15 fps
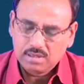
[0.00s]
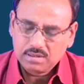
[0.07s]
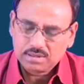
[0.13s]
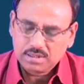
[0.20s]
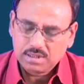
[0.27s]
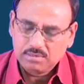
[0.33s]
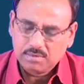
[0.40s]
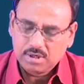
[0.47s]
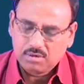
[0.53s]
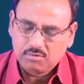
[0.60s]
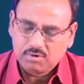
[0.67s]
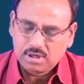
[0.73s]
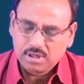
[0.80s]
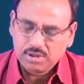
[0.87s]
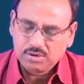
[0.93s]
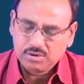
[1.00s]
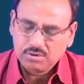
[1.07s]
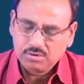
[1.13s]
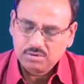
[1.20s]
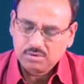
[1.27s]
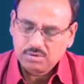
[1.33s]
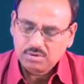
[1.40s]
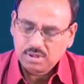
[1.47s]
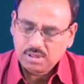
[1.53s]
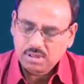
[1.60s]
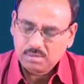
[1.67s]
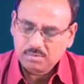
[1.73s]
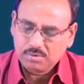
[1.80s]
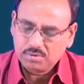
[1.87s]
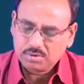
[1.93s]
sigma 1 2
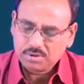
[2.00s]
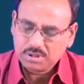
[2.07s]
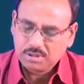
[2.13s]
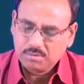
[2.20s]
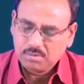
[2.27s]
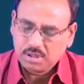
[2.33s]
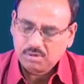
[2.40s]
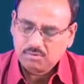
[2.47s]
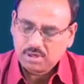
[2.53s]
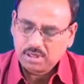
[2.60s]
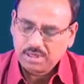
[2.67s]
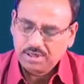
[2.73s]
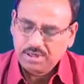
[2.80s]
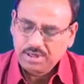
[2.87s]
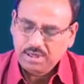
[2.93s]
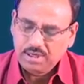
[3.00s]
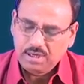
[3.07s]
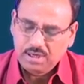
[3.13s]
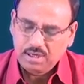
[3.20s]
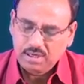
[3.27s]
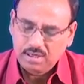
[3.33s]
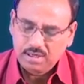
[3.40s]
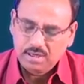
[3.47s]
up to sigma 1 d,